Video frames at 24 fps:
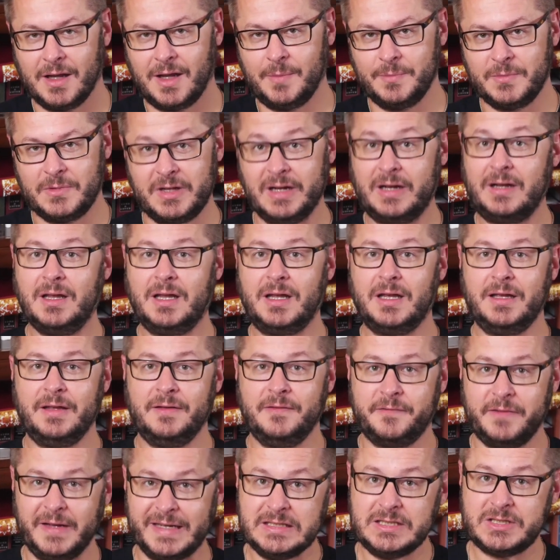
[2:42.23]
Abdullah
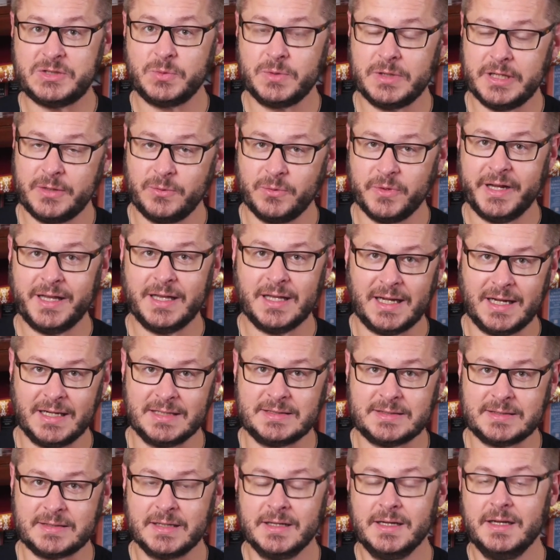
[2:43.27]
eventually
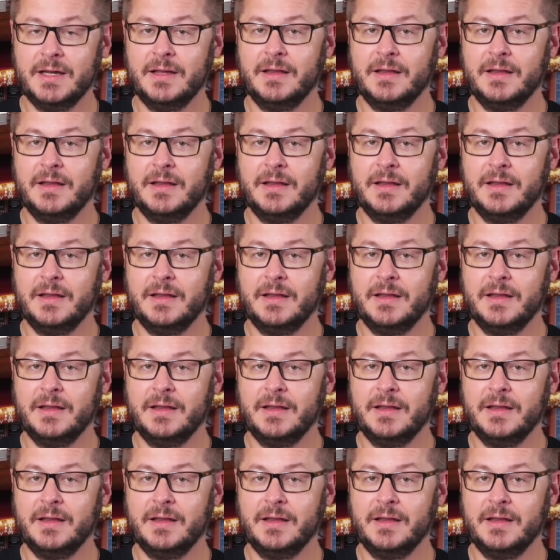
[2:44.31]
realized